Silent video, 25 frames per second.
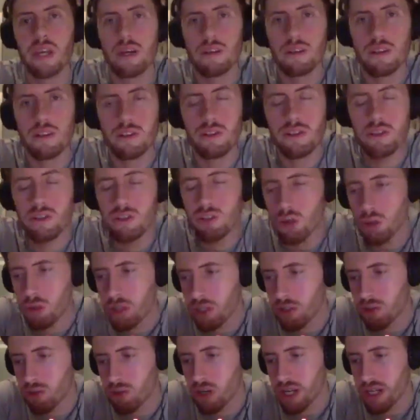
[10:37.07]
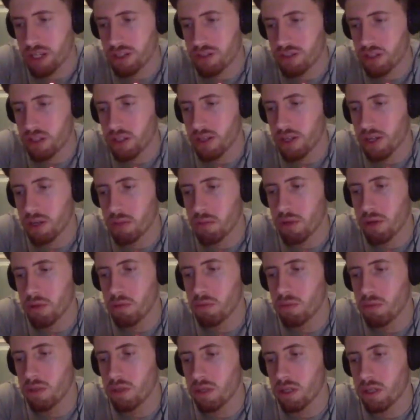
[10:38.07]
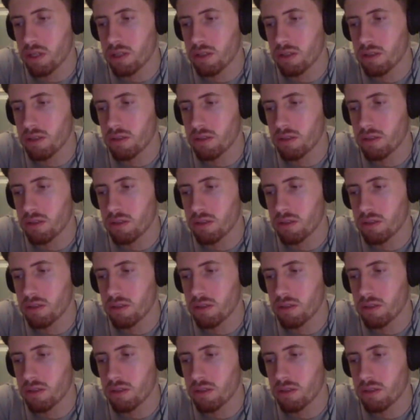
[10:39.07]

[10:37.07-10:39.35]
This is so interesting. I remember